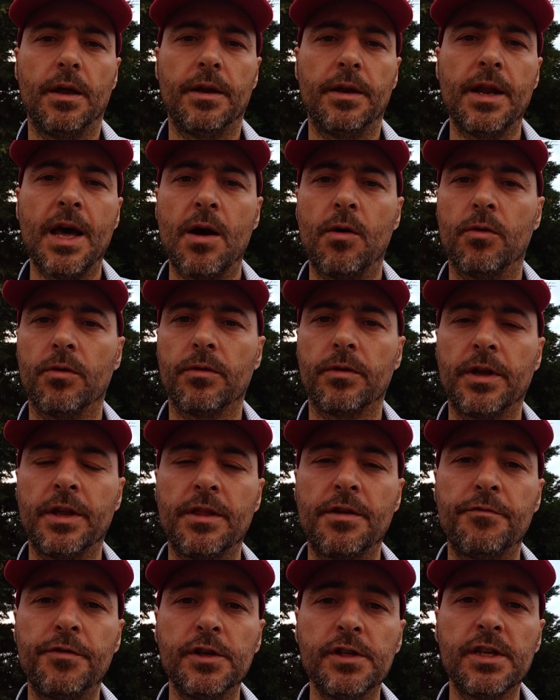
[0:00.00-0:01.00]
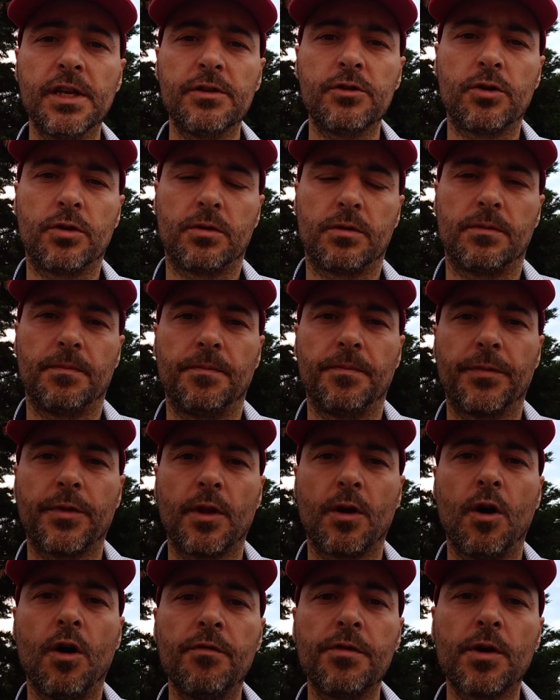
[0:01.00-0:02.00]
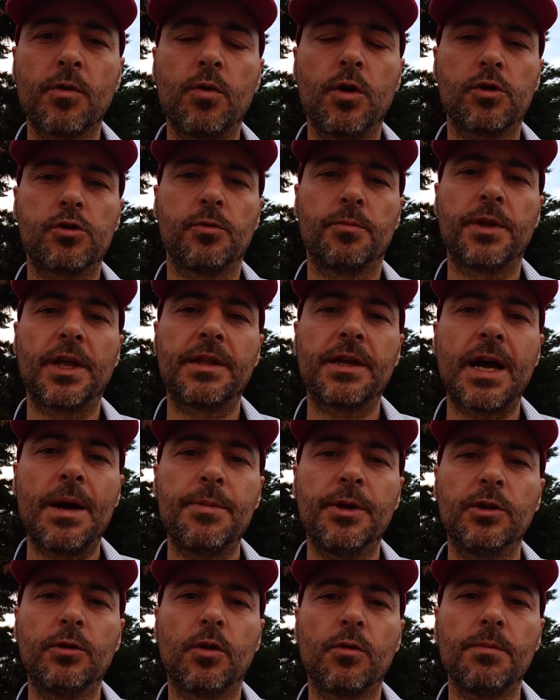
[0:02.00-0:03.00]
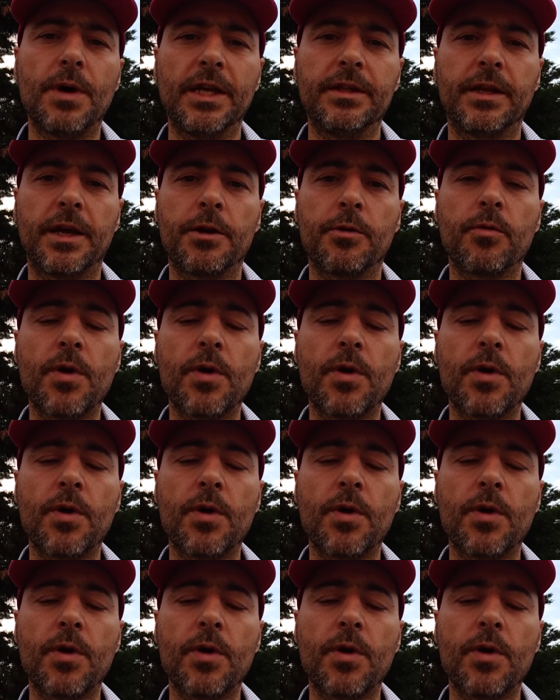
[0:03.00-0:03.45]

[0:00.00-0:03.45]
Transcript: Now, in the first session of the workshop that happened on Monday,